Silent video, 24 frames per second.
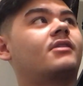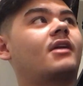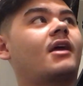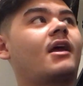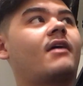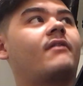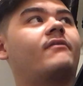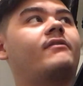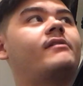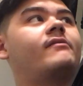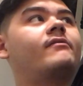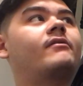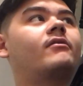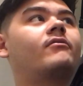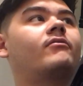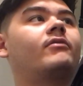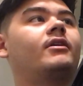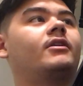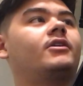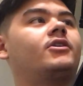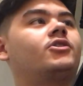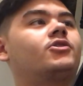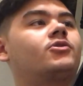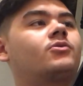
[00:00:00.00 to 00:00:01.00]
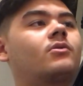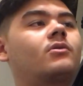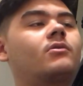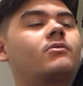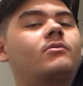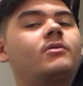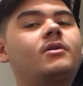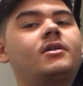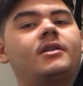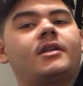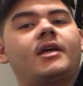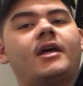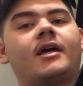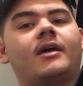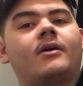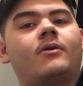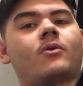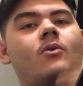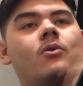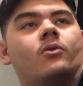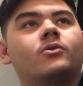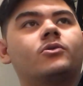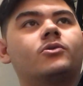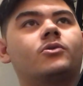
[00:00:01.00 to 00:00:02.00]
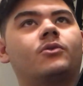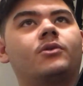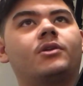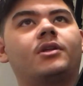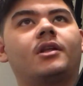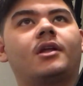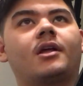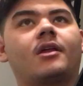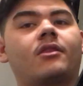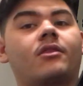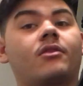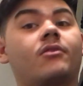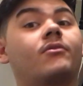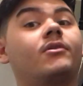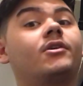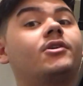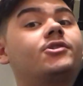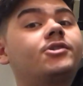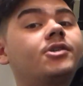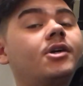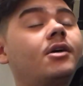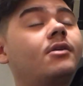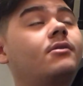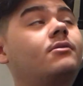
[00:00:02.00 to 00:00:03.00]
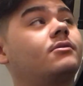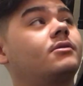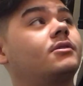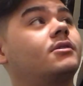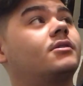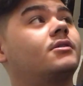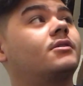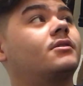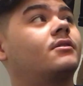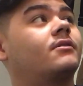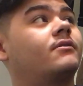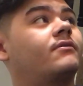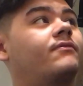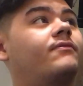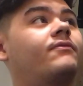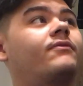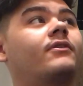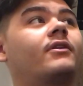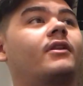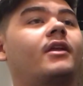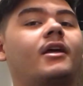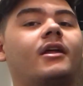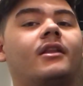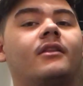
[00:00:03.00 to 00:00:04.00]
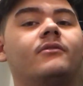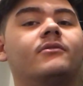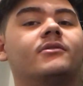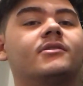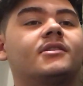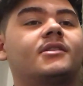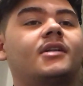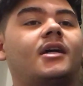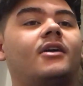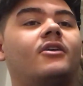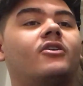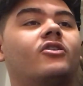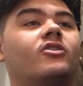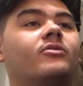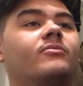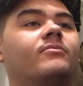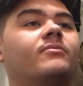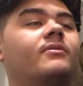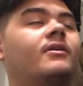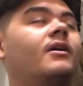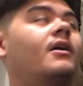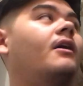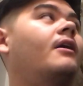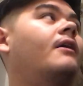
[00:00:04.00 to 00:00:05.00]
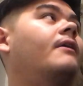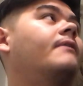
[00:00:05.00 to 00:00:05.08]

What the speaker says: They have even a really short one that holds only like 3 shells for like a little sidearm.